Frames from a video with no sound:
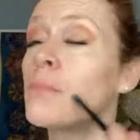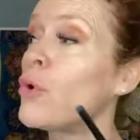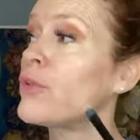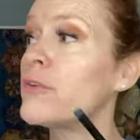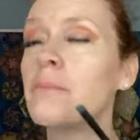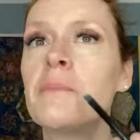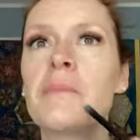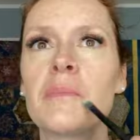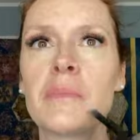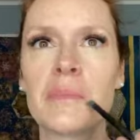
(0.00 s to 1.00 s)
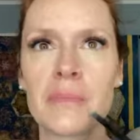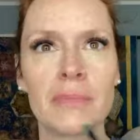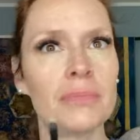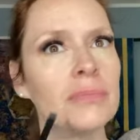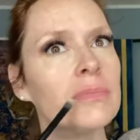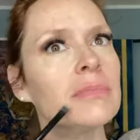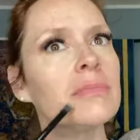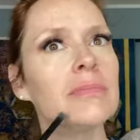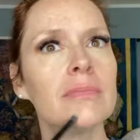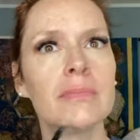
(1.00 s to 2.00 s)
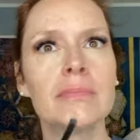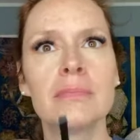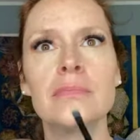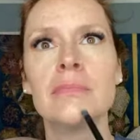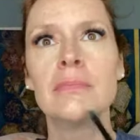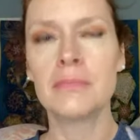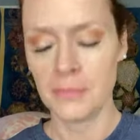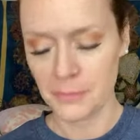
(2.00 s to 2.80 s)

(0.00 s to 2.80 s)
Both of them. Both of them.